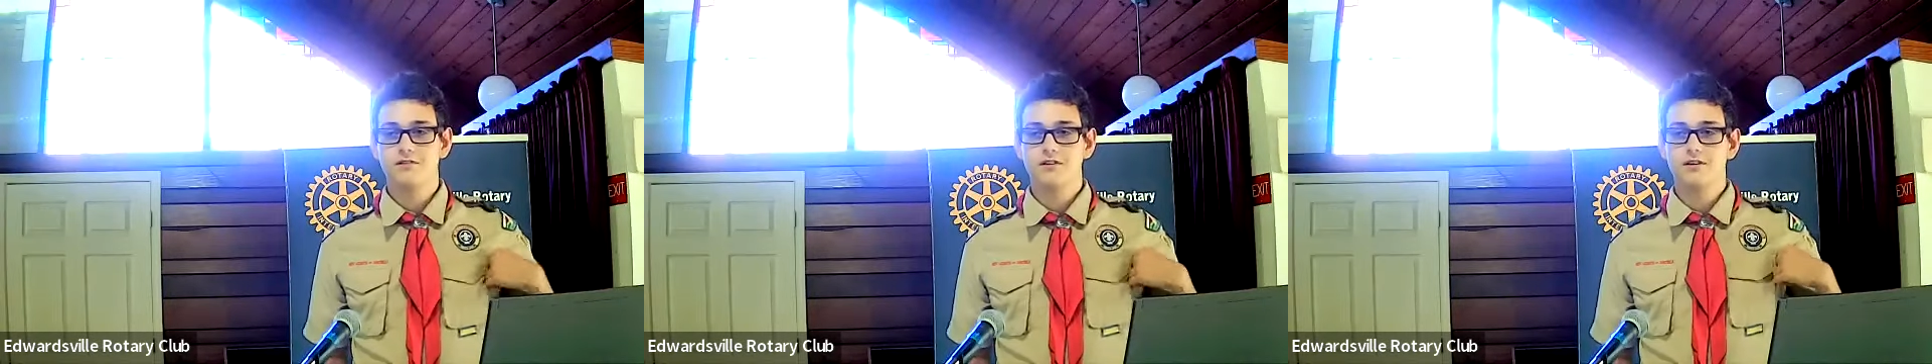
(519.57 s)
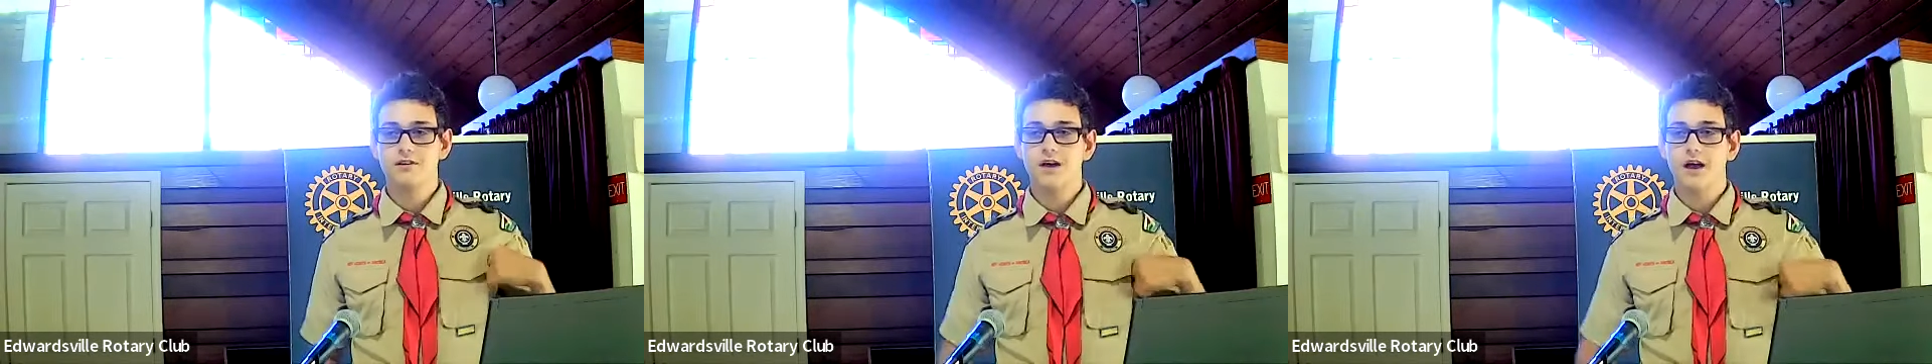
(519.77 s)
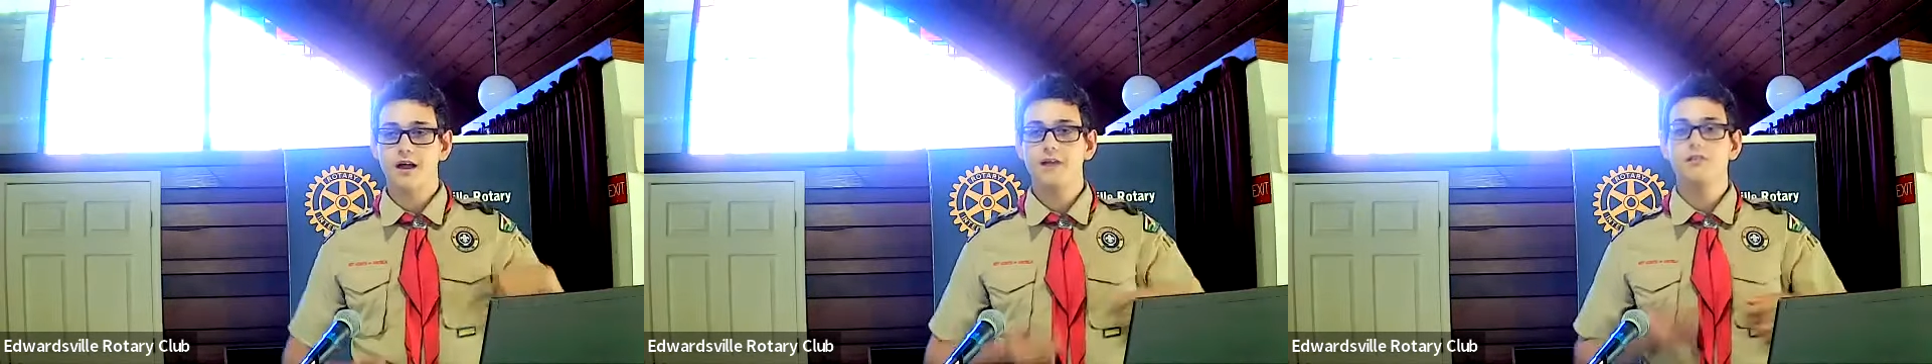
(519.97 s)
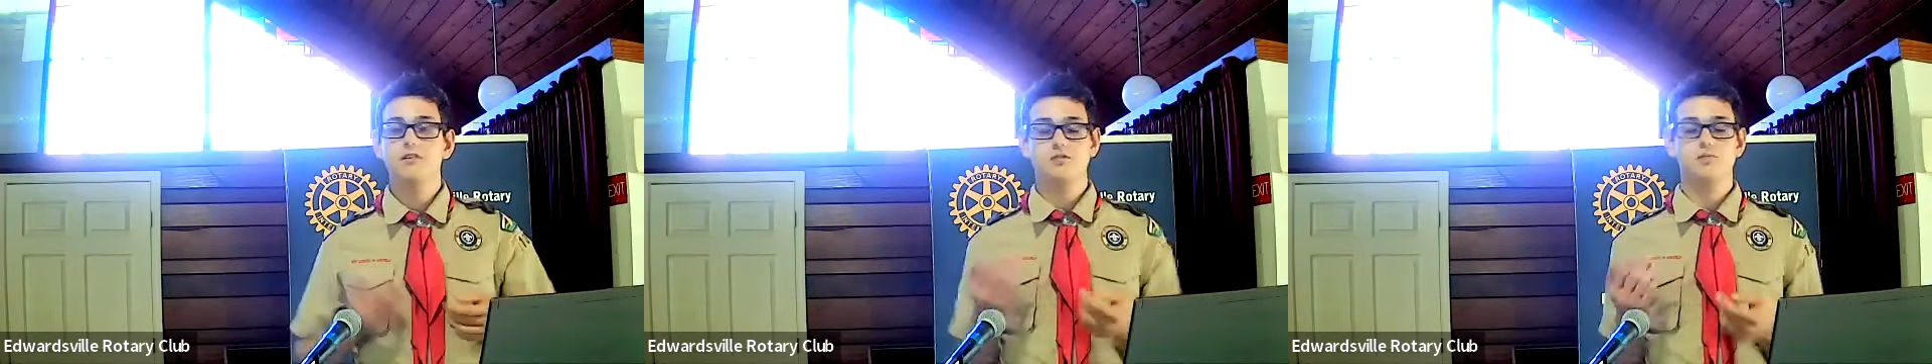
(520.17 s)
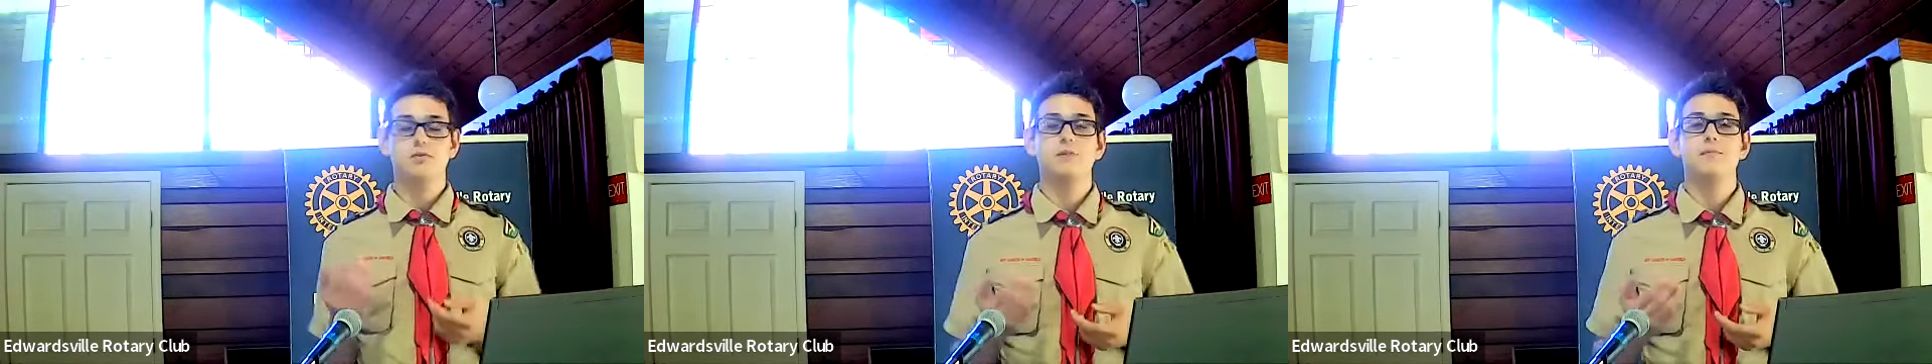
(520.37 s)
and I at
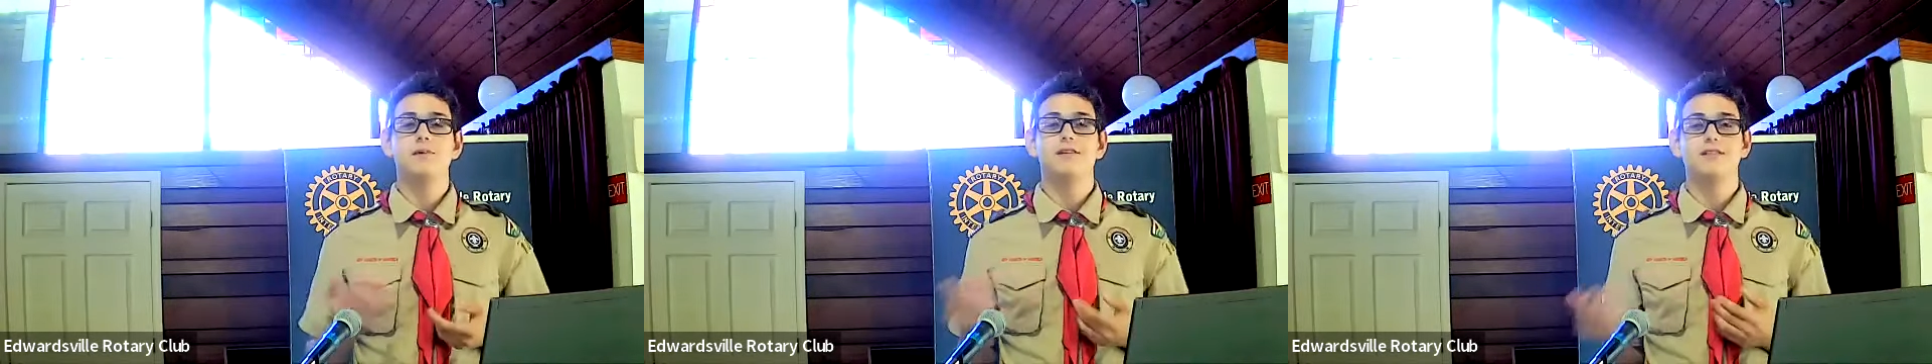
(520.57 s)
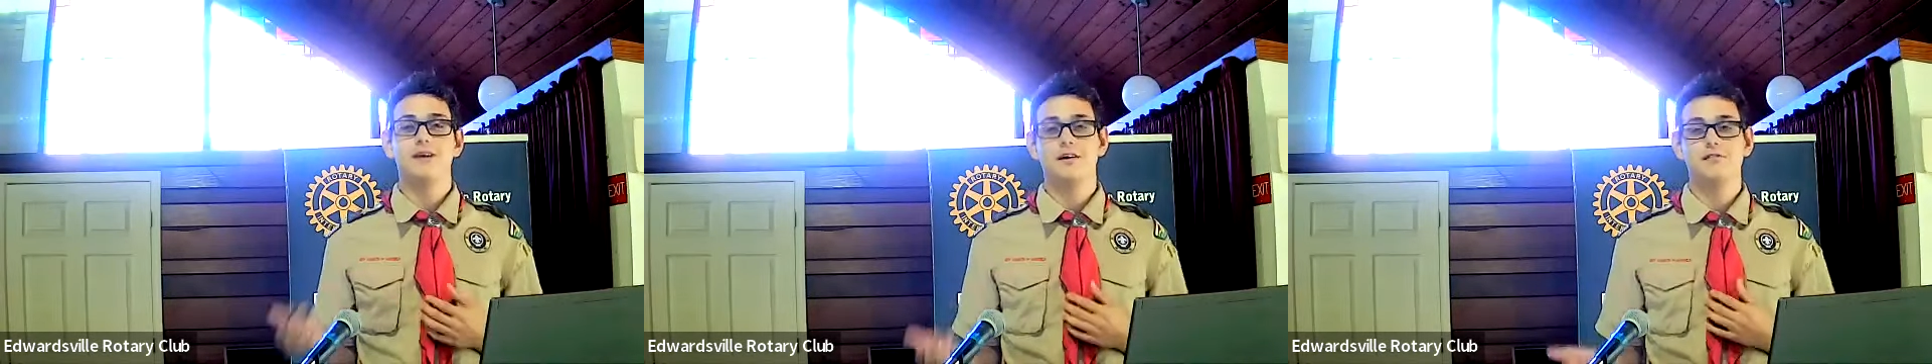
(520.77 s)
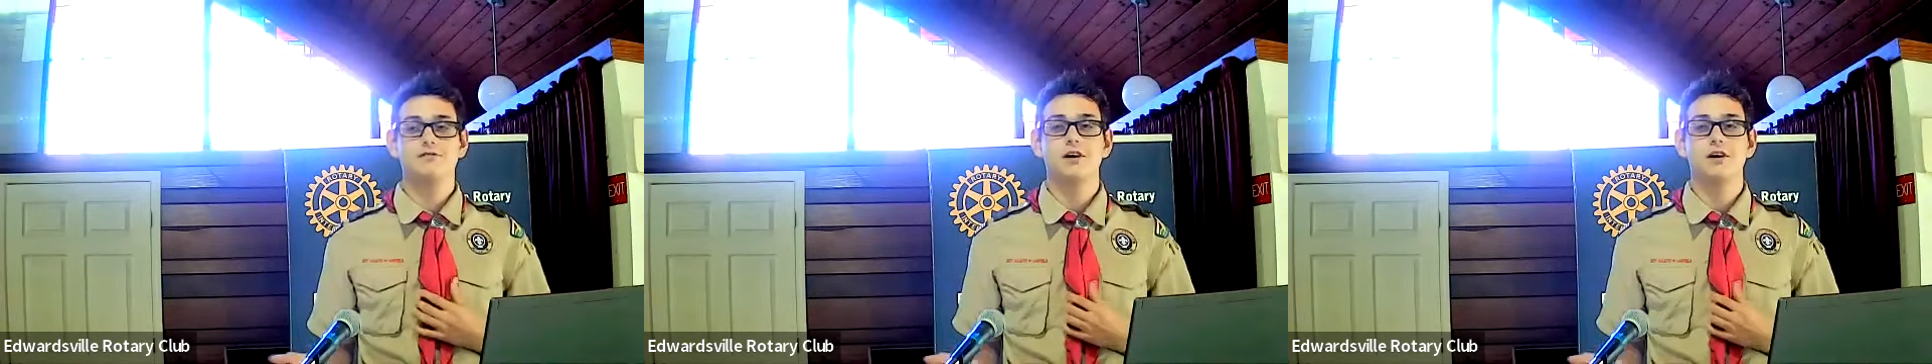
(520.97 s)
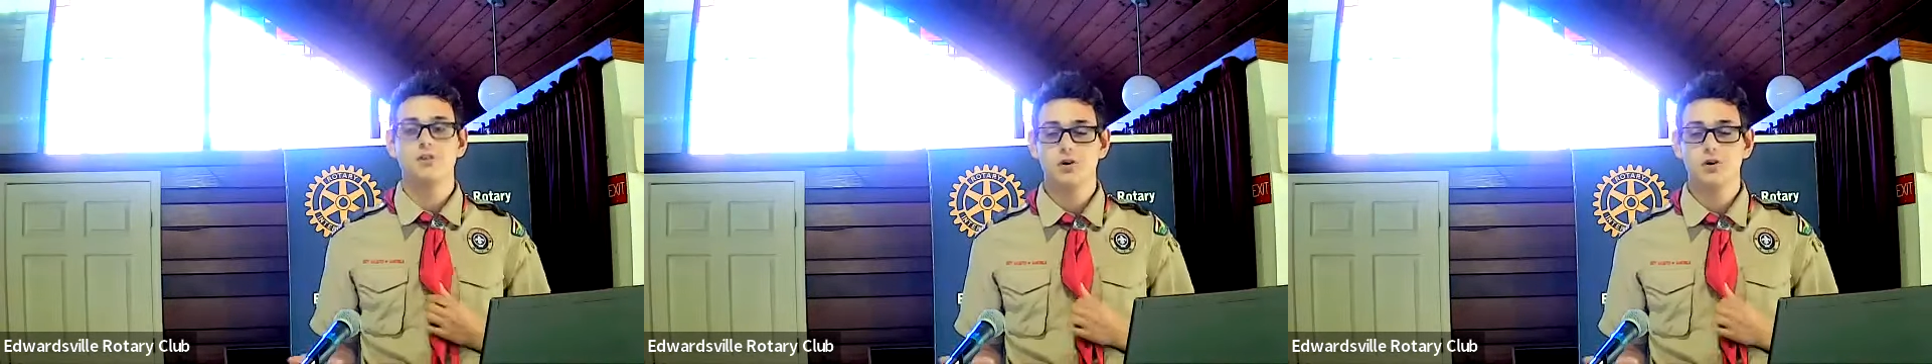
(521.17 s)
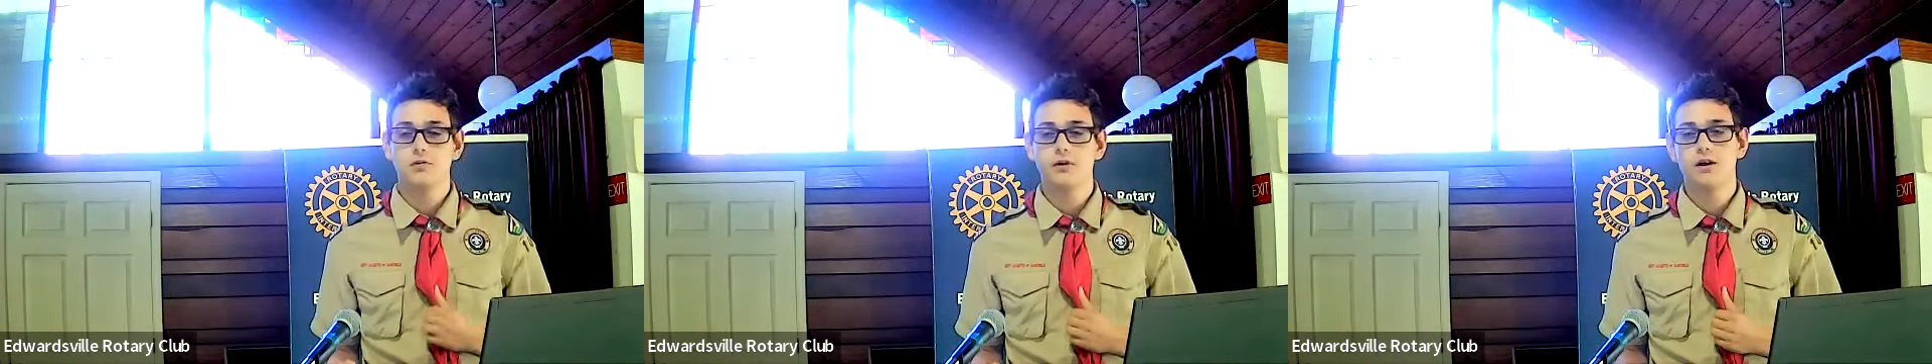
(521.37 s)
least want to be an outside
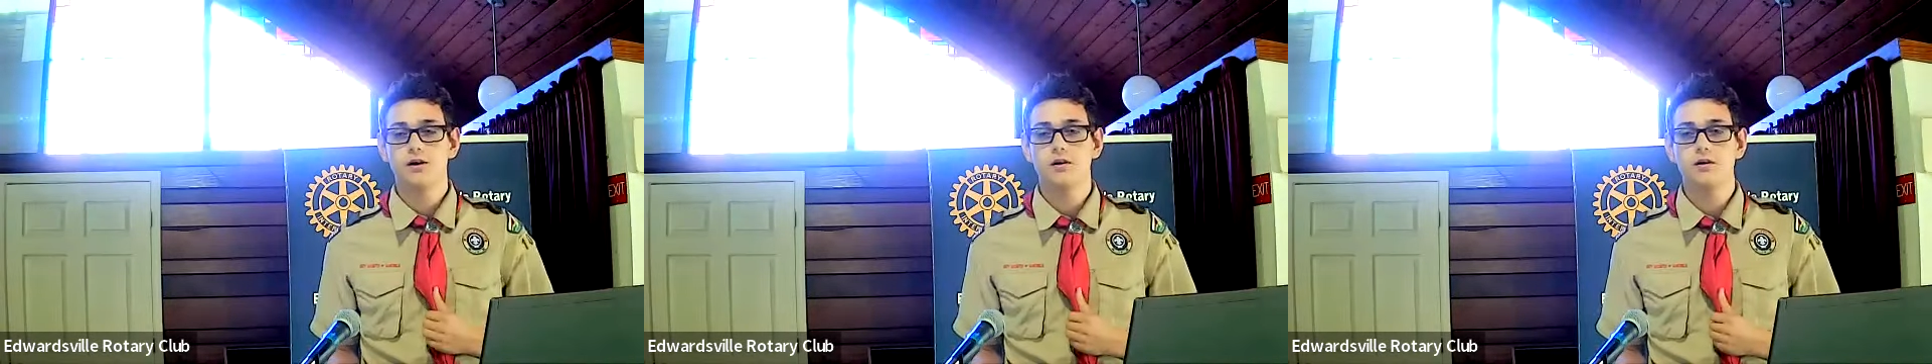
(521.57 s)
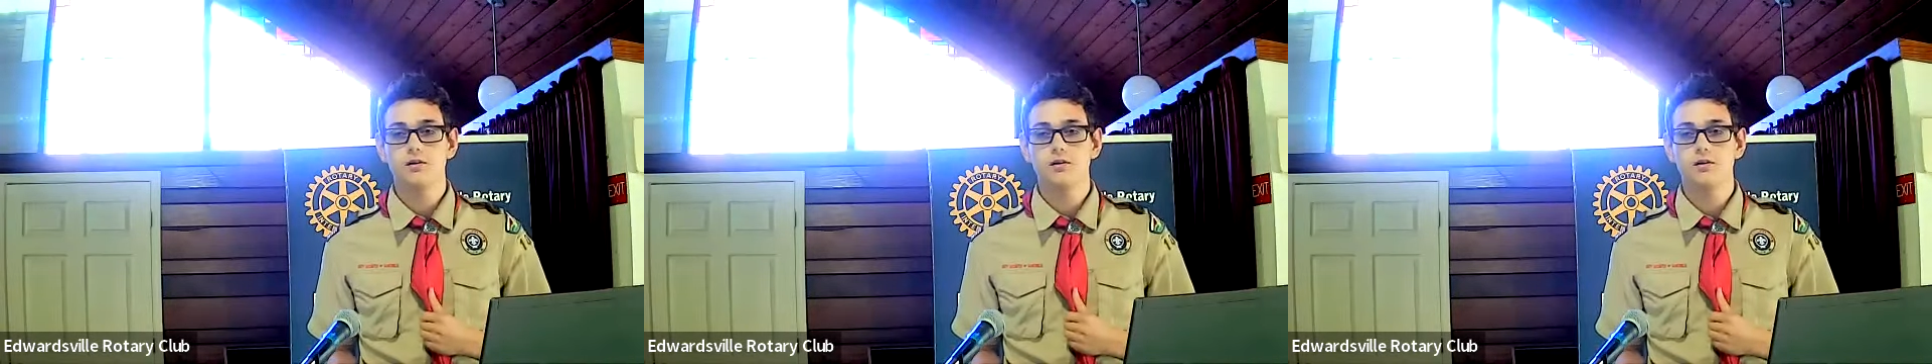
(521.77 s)
career